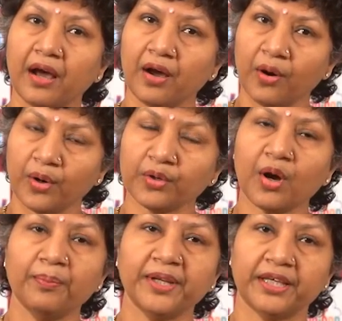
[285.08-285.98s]
or
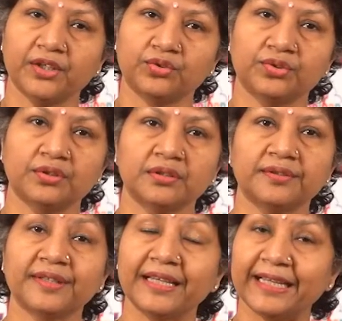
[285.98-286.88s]
complication
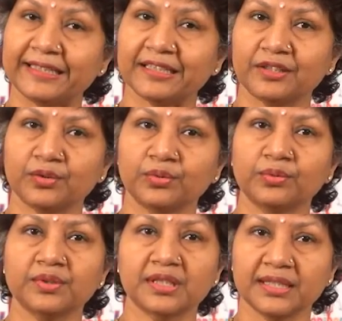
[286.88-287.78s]
related to
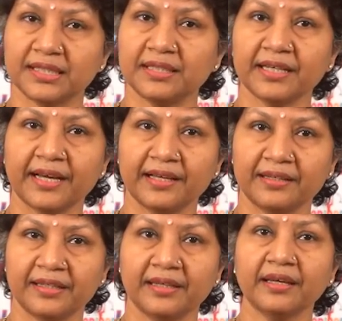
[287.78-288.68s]

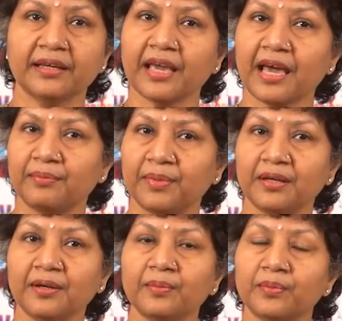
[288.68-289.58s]
CTD-ILD can be
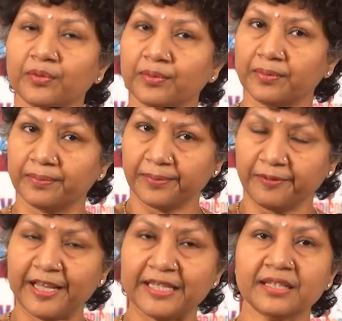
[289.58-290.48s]

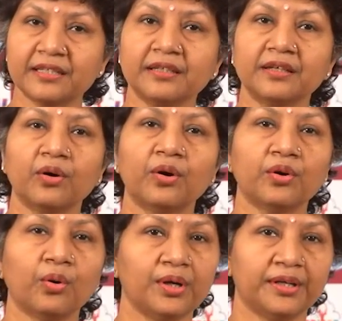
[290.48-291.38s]
prevented or
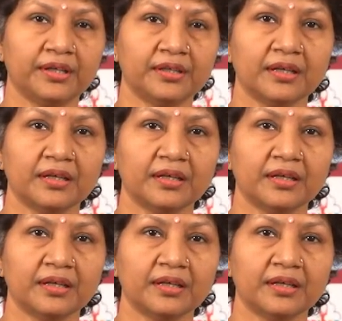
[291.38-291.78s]
halted.